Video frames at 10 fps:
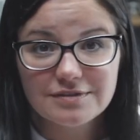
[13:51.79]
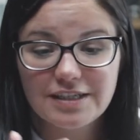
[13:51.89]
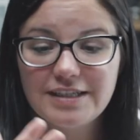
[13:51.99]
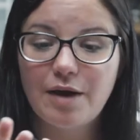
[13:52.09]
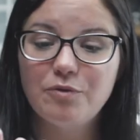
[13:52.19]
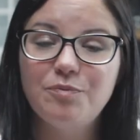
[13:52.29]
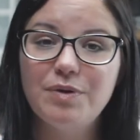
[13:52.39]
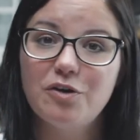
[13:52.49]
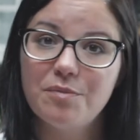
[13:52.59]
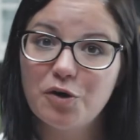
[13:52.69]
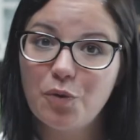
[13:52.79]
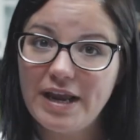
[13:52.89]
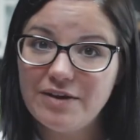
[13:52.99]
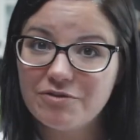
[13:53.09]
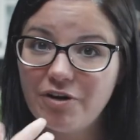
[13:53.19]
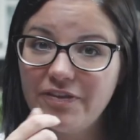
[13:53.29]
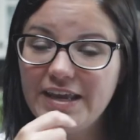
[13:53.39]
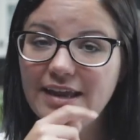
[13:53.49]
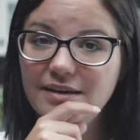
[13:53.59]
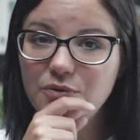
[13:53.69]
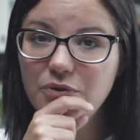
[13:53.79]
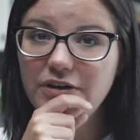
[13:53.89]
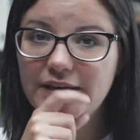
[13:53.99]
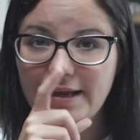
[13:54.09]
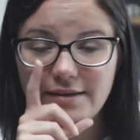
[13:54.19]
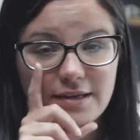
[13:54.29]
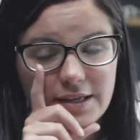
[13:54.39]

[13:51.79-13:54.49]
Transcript: and that would become a quaver on the end, wouldn't it?